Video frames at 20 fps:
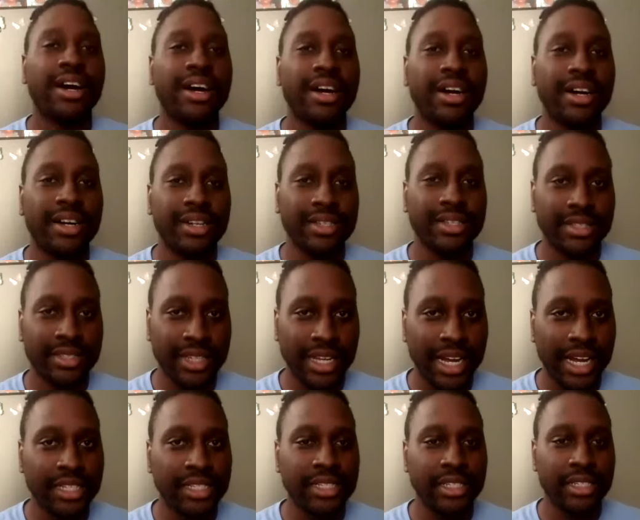uh, you know what I'm
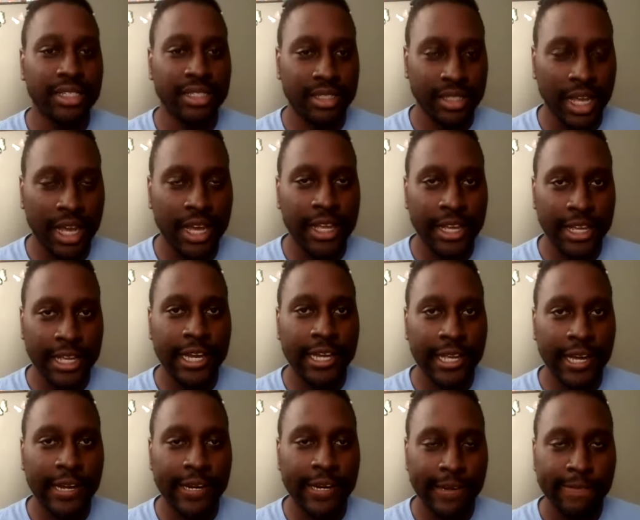saying? Yeah, yeah, yeah, yeah.
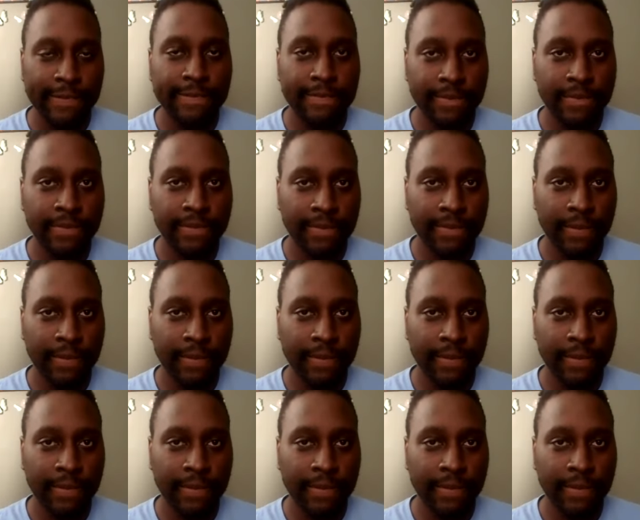And so a lot